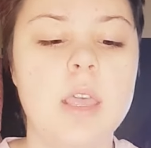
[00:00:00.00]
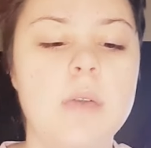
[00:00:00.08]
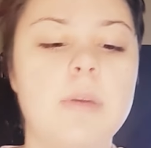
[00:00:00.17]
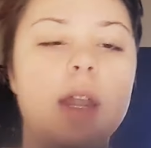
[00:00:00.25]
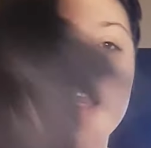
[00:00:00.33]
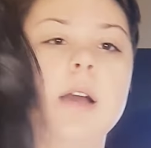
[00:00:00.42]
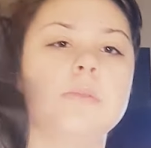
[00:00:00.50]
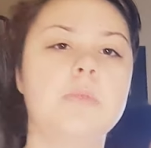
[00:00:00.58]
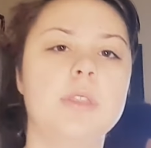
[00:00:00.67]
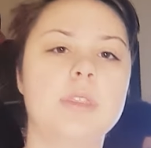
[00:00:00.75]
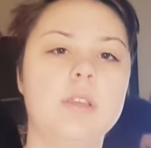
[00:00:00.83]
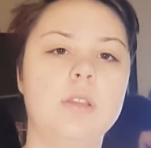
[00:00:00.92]
But it comes
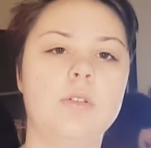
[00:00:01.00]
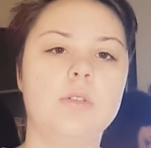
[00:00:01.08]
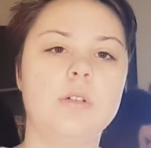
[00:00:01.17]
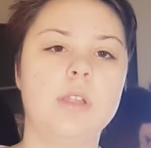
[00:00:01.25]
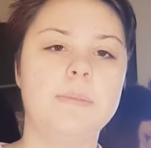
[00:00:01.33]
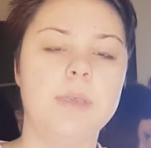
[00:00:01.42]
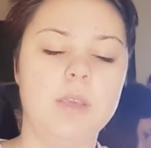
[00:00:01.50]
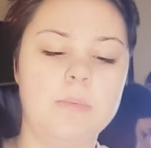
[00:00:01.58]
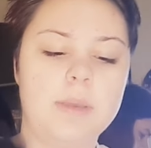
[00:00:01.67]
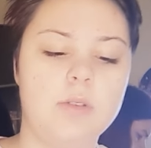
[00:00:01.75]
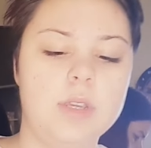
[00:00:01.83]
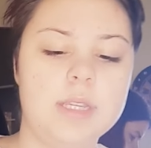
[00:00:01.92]
with the little clippy
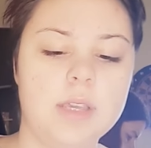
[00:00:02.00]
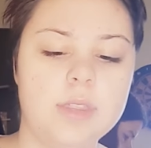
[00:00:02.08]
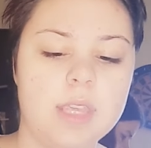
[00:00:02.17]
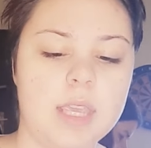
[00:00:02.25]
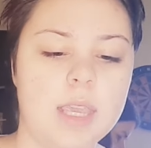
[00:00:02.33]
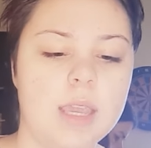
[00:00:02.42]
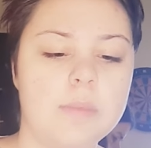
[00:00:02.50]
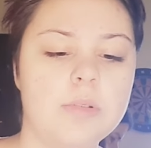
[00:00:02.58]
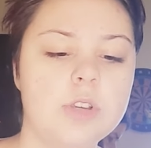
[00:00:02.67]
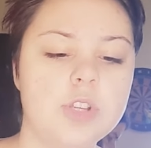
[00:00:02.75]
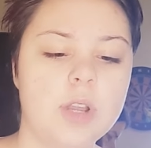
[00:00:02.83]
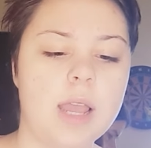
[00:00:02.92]
ponytail thingy. I'm
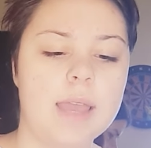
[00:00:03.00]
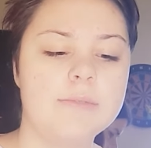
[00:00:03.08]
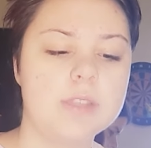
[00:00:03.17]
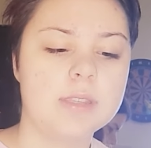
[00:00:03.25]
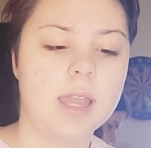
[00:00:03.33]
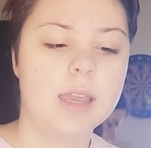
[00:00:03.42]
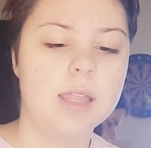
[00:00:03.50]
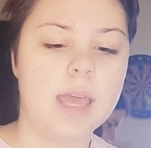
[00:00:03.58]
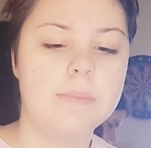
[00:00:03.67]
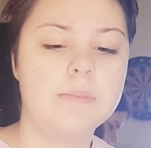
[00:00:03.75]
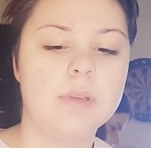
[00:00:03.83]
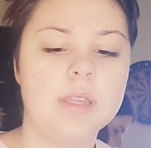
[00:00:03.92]
pretty sure I have to style
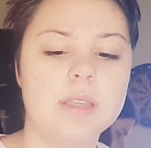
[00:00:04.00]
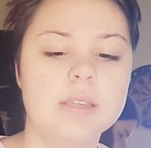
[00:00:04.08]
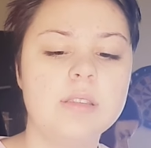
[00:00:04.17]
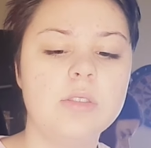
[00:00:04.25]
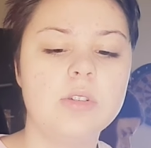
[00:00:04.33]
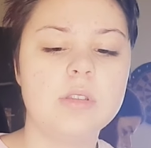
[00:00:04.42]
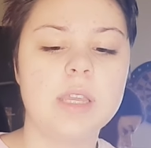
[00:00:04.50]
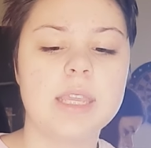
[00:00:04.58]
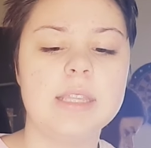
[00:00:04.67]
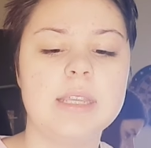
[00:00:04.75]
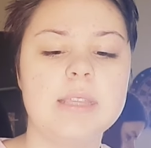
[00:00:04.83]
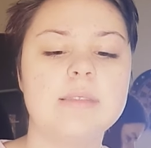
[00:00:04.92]
up, but it doesn't look like it
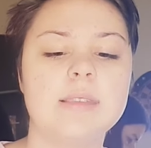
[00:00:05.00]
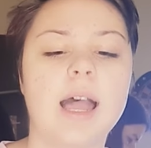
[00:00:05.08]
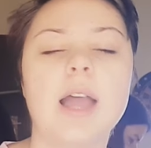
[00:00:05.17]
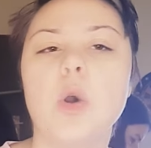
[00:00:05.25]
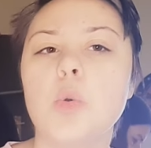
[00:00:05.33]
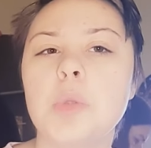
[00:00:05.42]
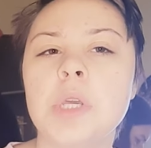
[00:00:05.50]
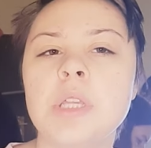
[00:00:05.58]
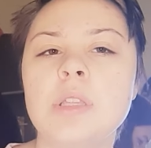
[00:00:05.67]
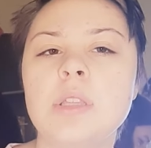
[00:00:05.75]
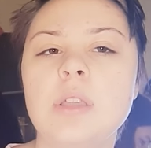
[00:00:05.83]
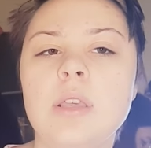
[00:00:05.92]
needs styled.
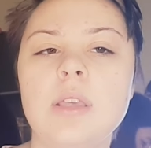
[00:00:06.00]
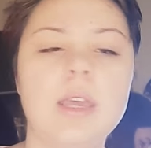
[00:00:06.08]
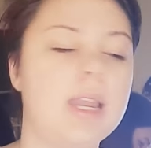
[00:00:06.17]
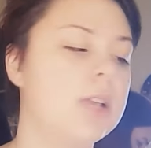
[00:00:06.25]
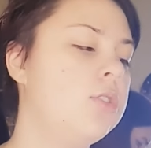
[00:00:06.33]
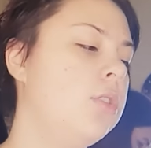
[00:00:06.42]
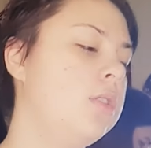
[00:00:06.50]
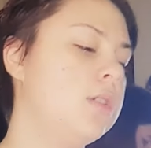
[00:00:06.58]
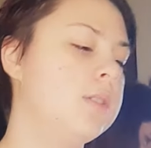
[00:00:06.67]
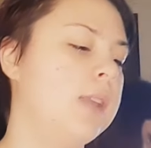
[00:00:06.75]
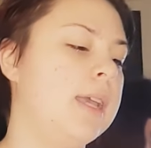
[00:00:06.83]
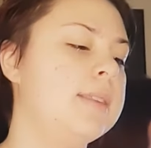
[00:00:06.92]
It actually looks
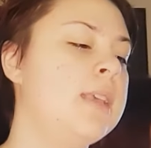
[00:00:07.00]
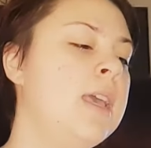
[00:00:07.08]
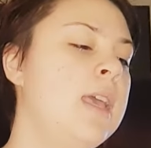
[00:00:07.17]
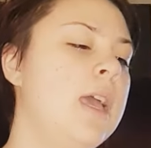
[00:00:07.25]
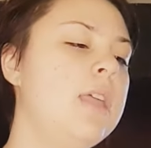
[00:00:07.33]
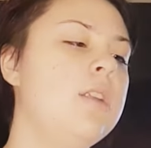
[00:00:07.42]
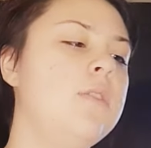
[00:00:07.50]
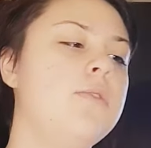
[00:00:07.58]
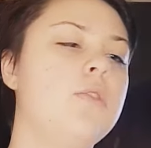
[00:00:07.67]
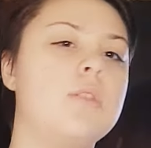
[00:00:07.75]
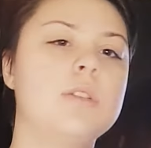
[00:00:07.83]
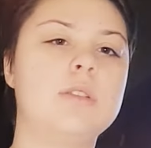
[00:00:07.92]
nice. And then, of
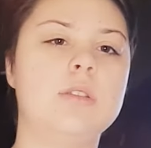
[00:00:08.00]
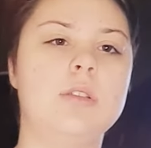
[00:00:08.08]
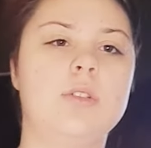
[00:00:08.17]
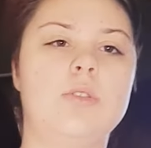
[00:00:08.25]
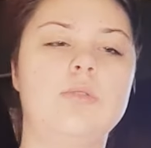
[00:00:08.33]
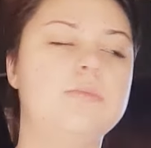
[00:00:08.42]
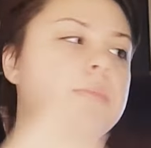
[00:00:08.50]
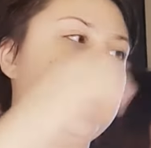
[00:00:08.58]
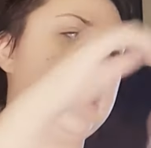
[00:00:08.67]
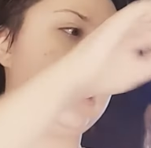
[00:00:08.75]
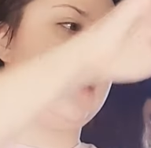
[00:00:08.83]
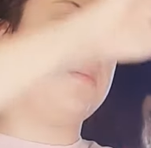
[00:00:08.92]
course, the little thingy